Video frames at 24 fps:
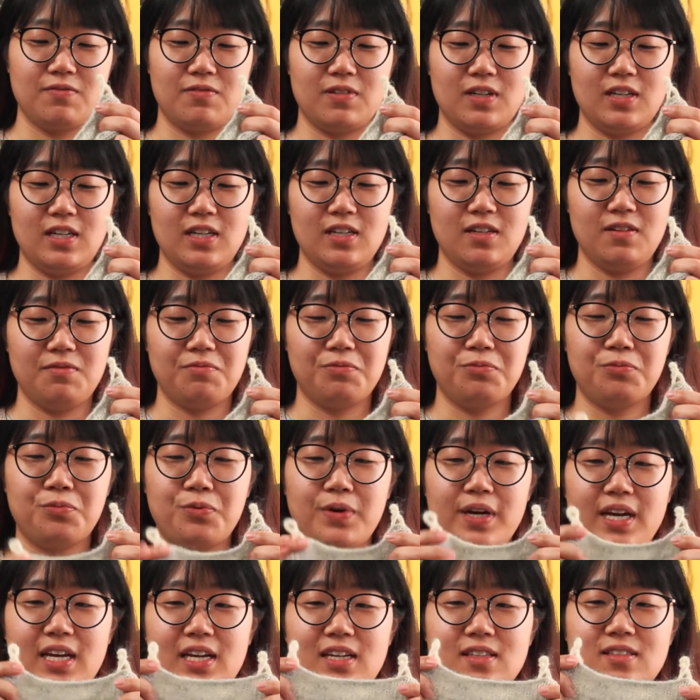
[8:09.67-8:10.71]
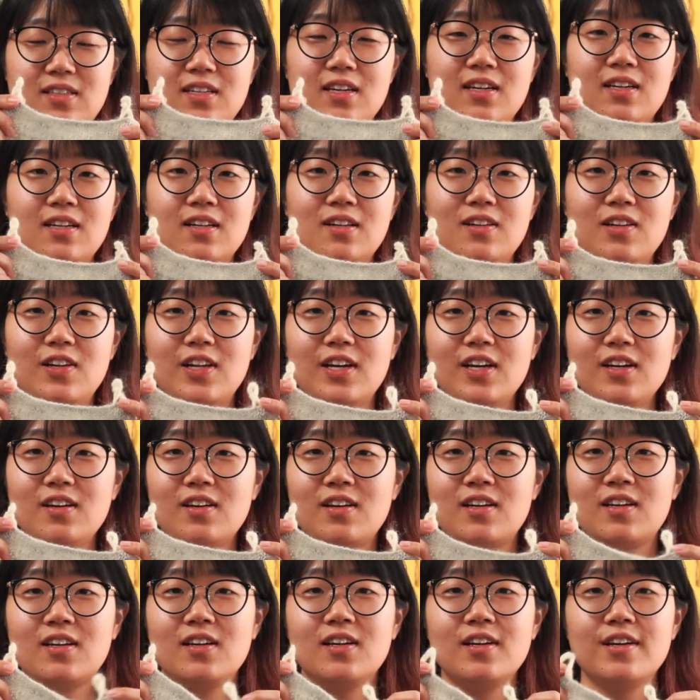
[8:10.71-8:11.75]
really weird
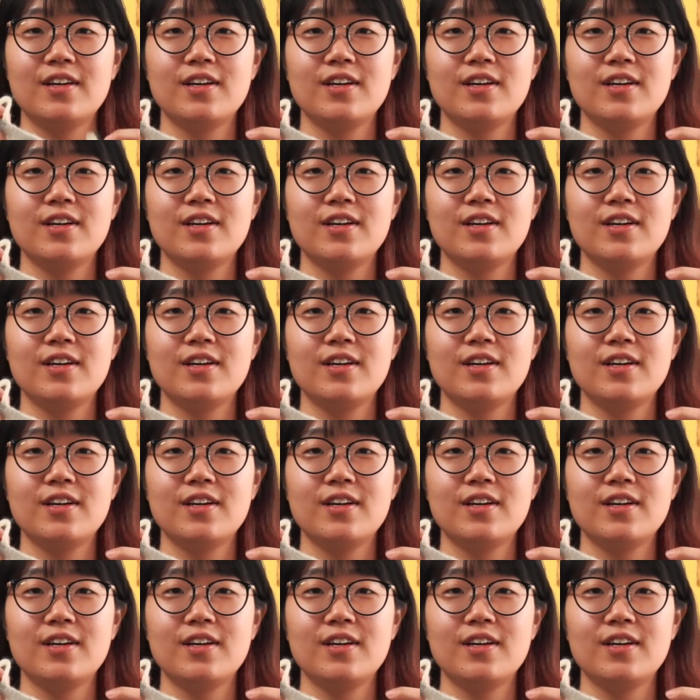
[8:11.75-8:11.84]
look.